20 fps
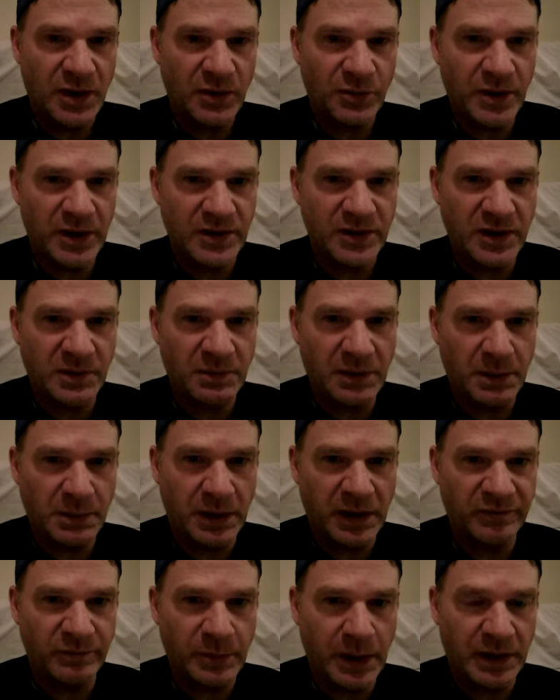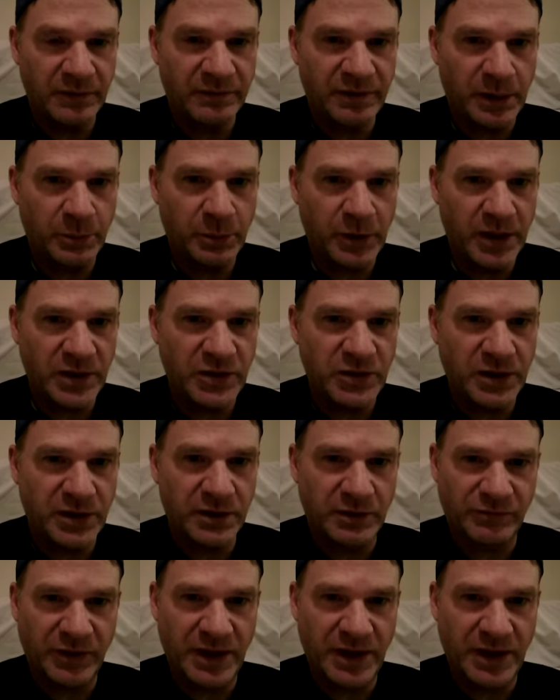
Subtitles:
raising my vibration,